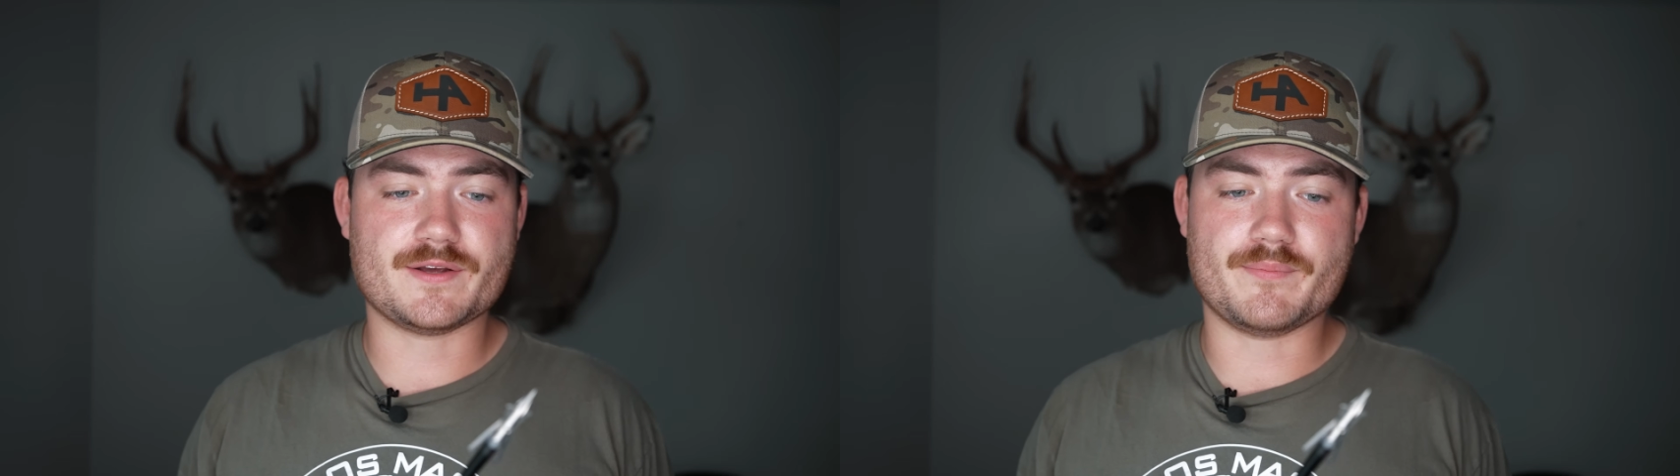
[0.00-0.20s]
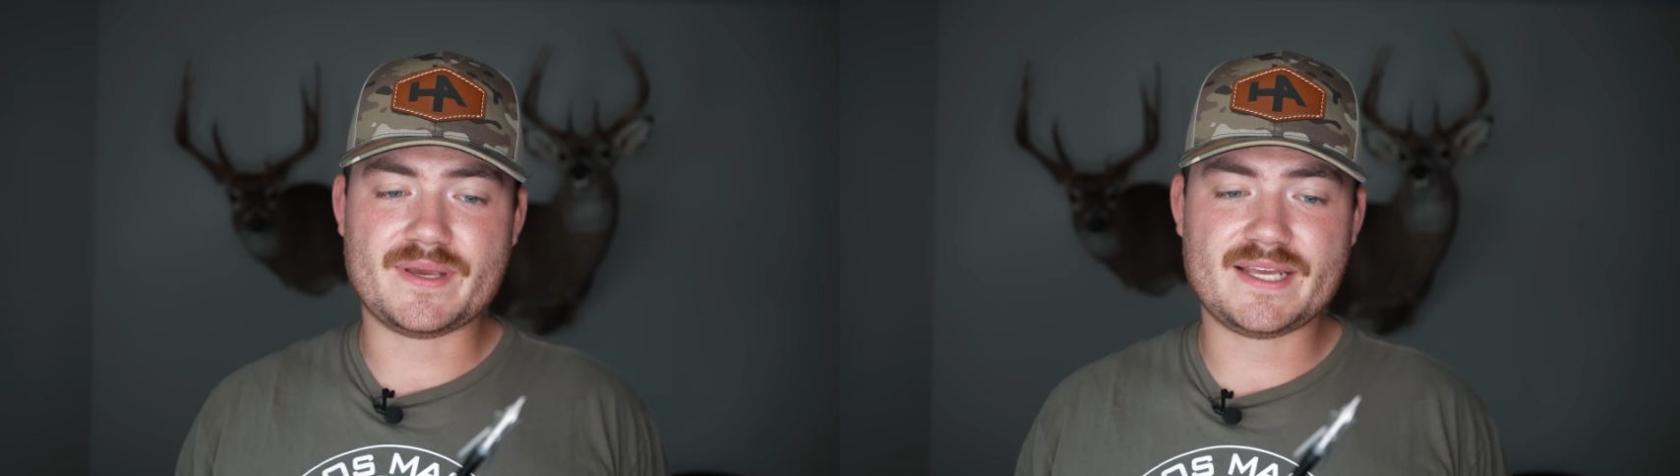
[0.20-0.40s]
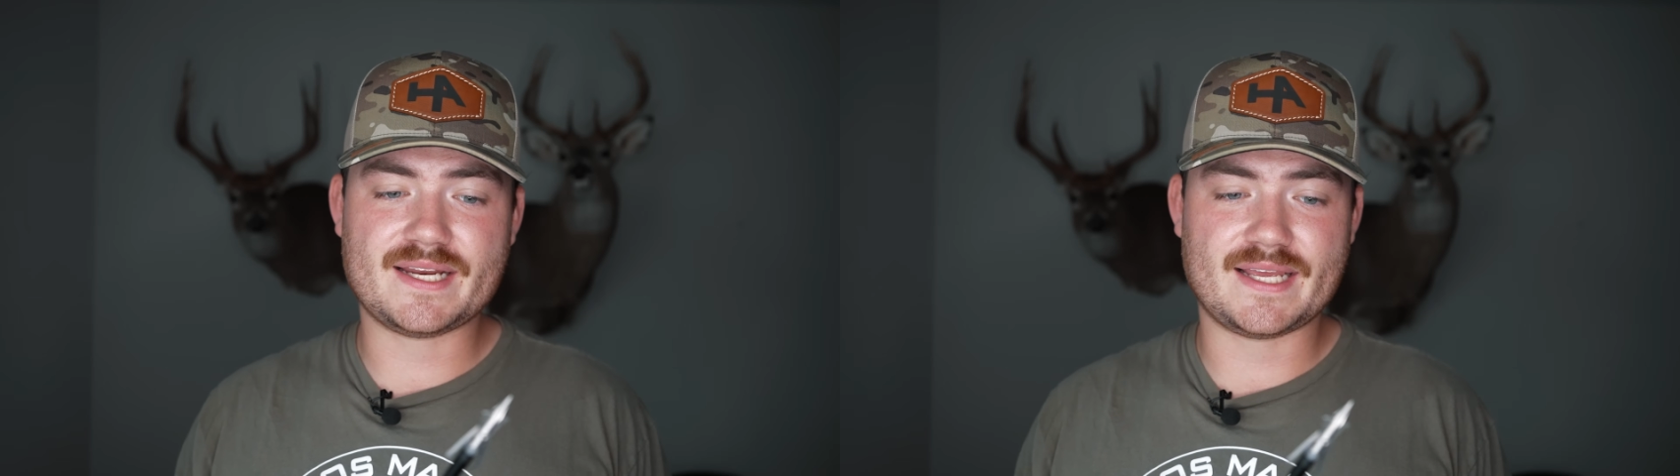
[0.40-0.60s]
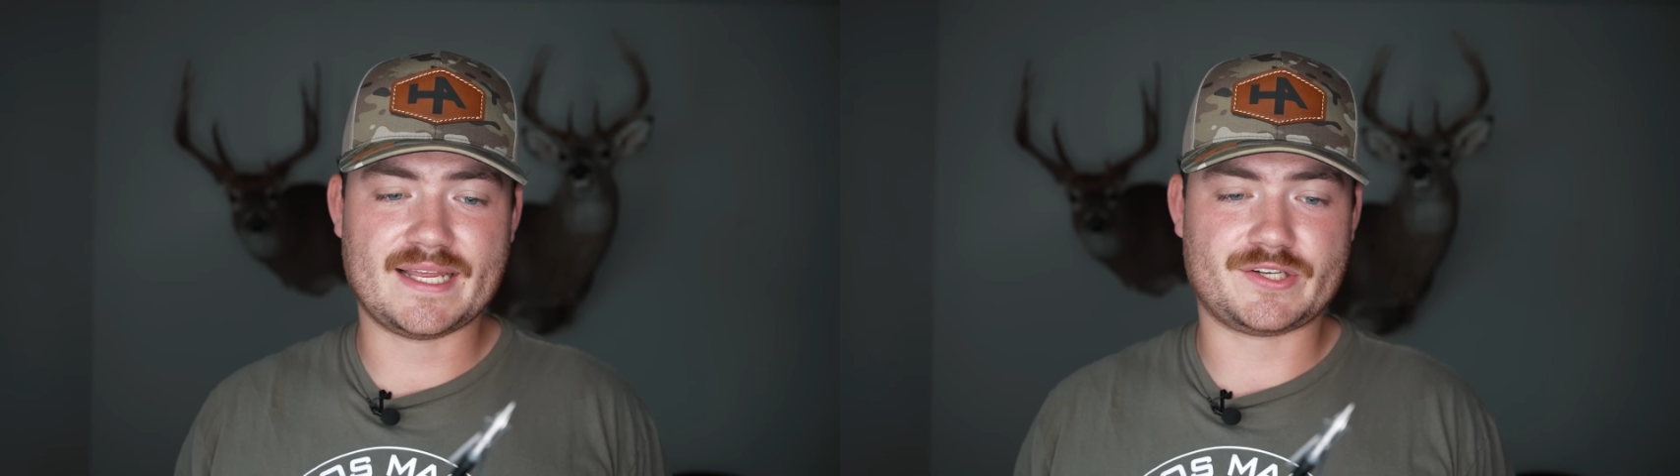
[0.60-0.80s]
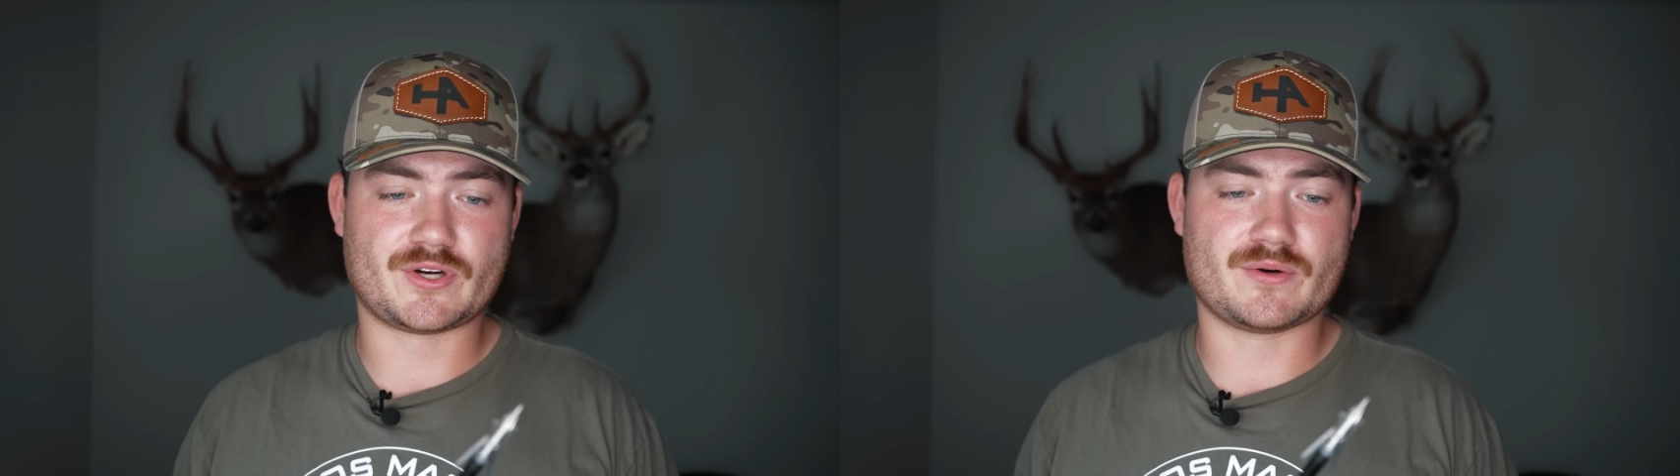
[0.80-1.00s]
to beat it
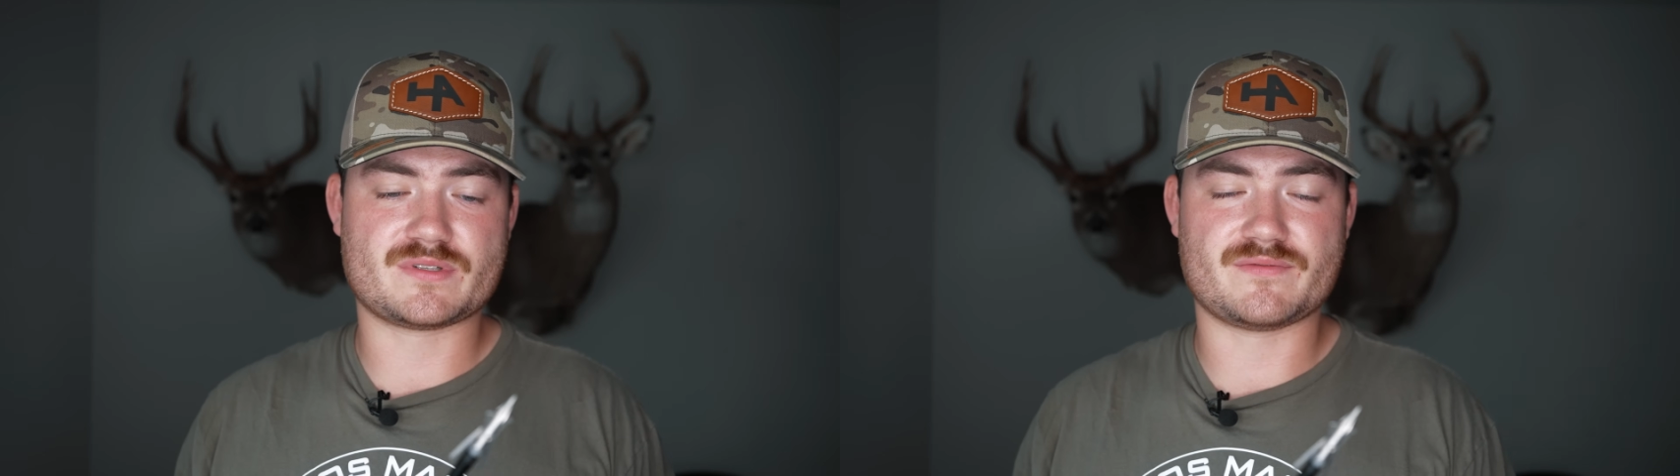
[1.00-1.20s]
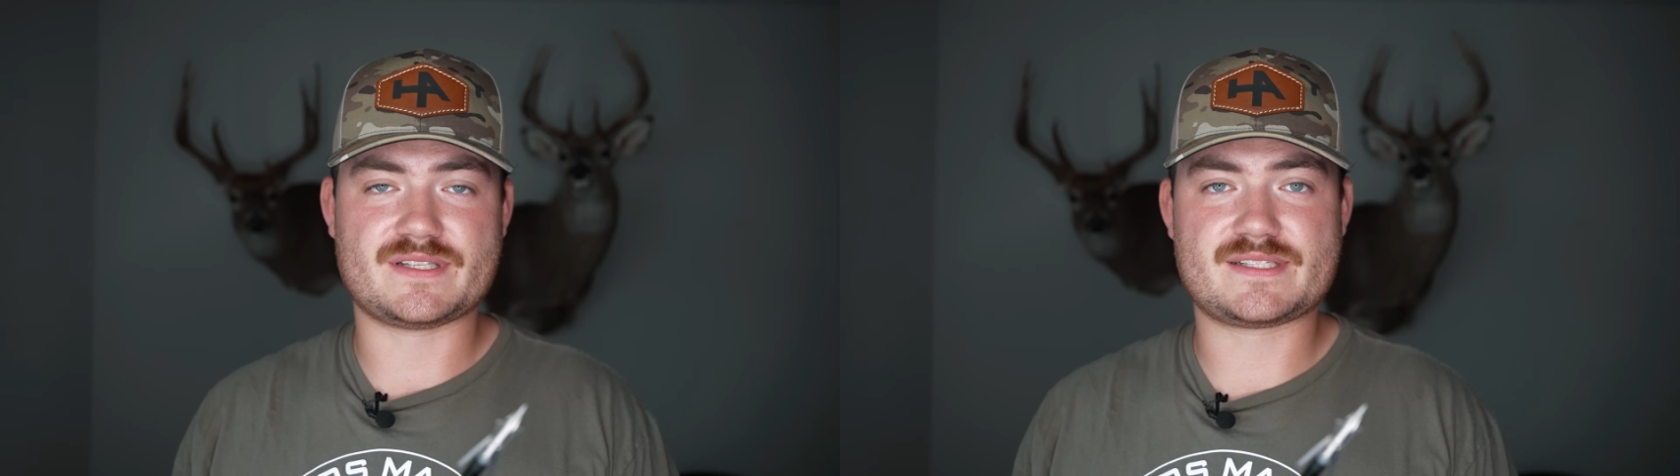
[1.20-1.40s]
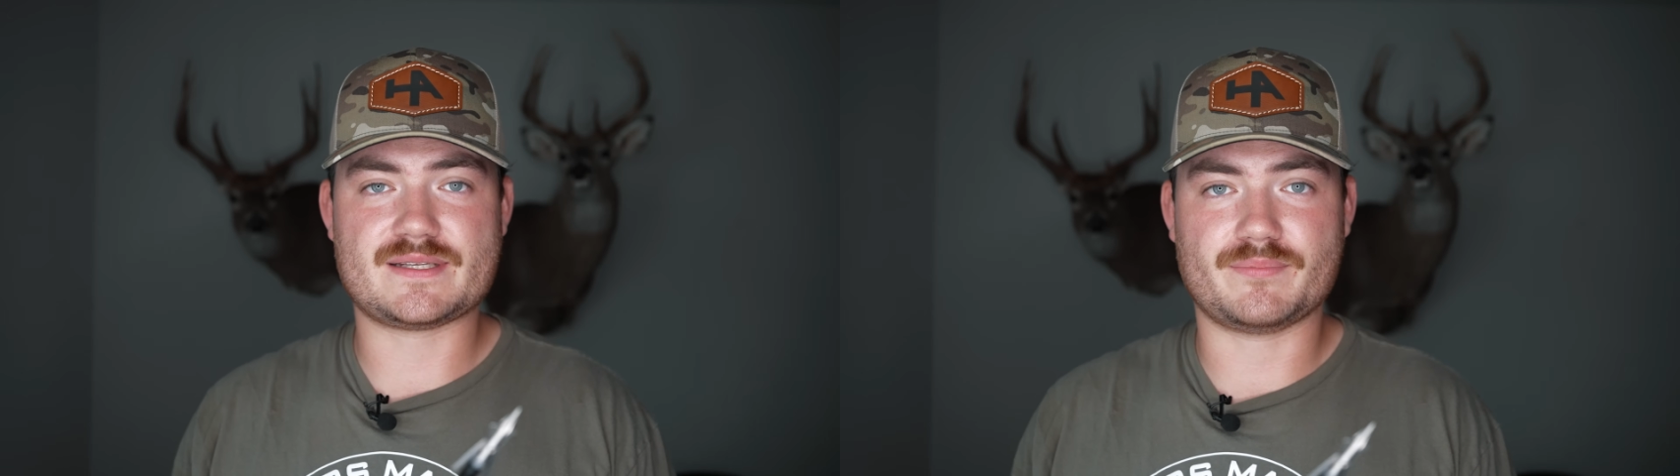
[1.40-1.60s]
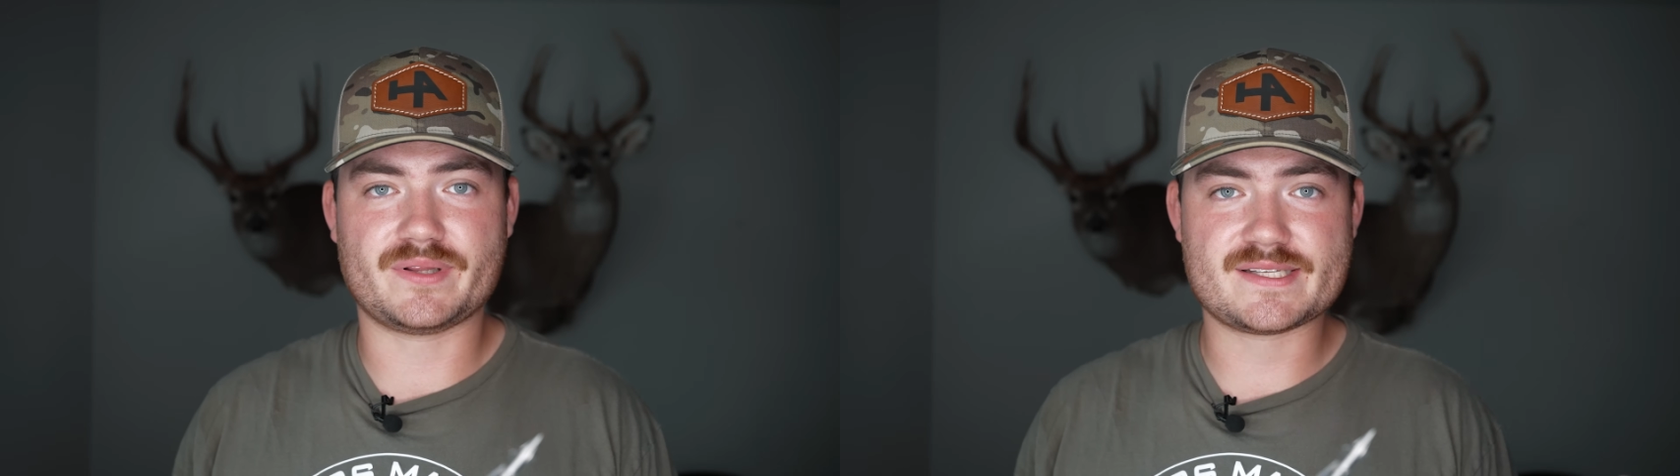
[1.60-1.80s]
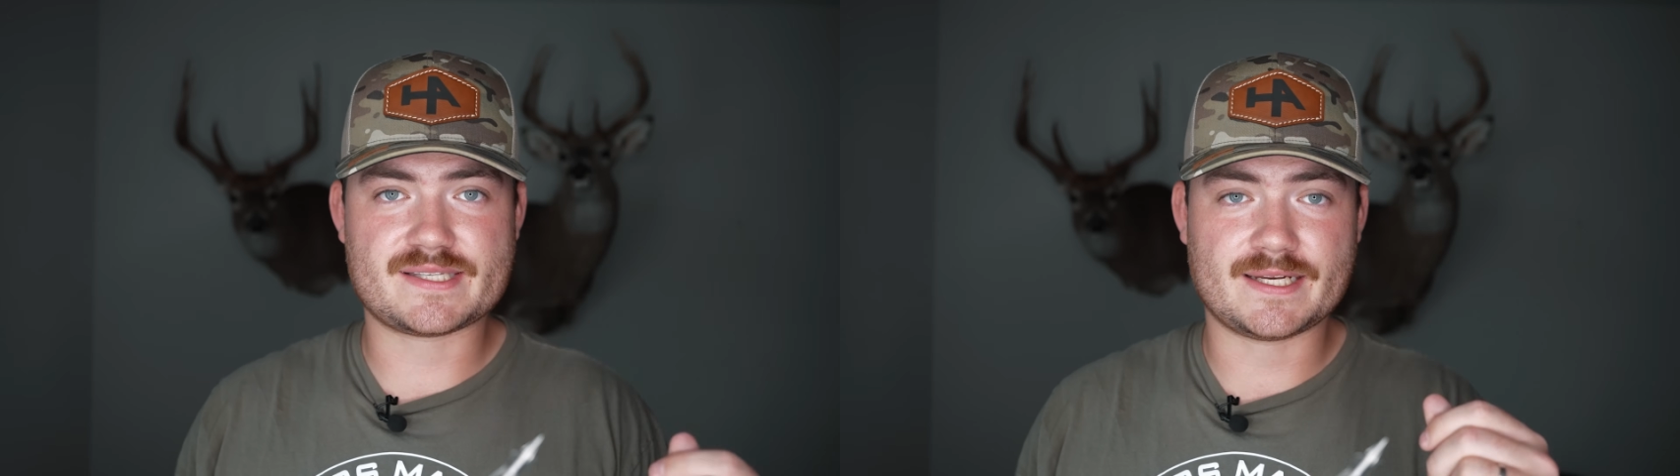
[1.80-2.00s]
in terms of its
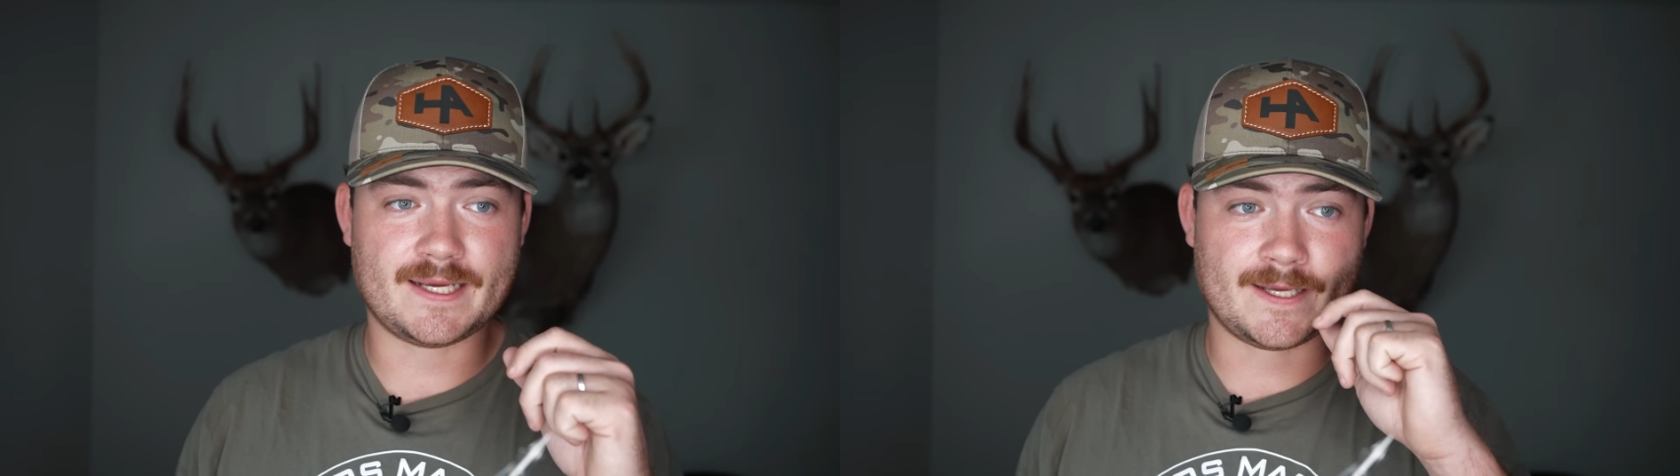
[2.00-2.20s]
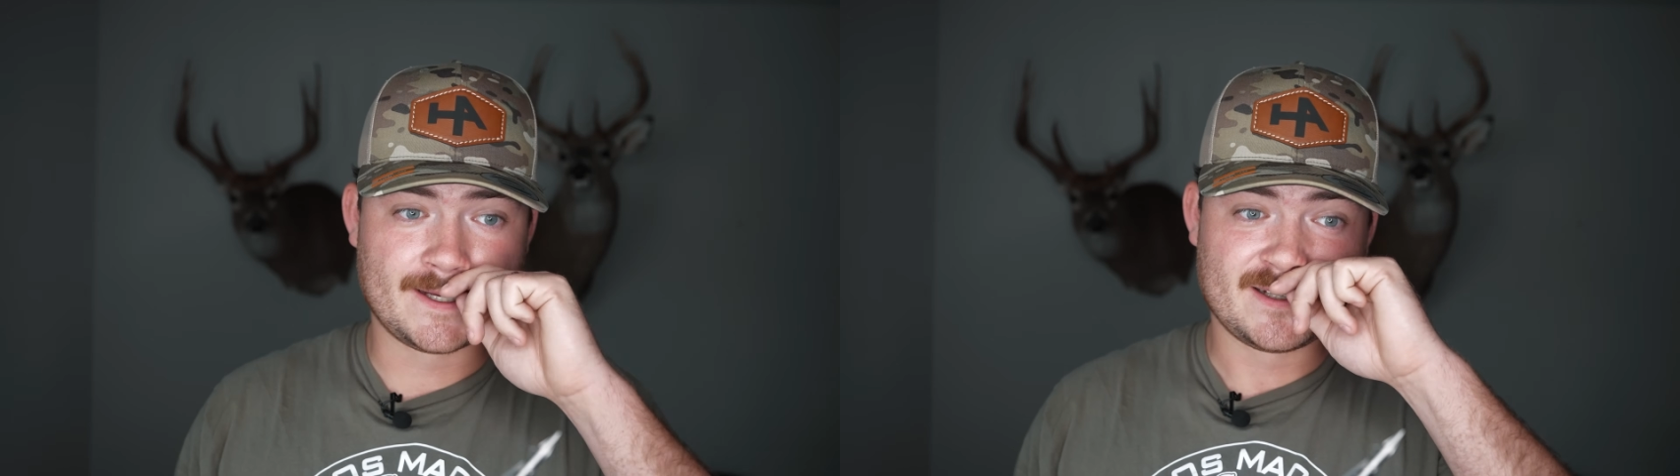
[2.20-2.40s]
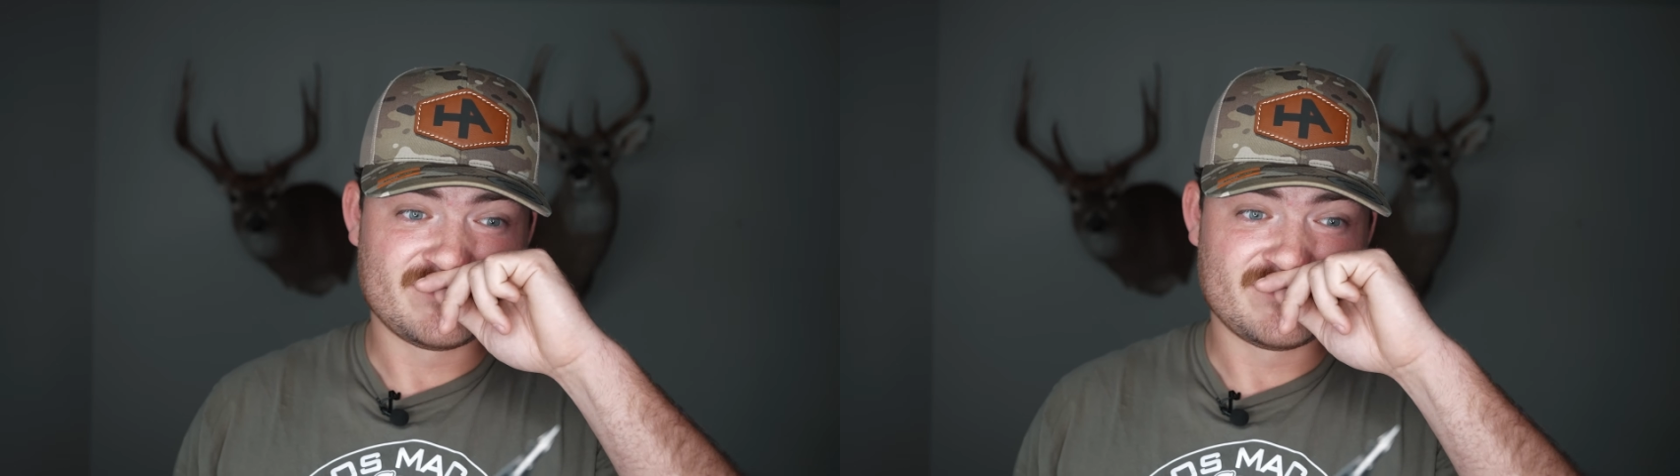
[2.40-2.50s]
simplicity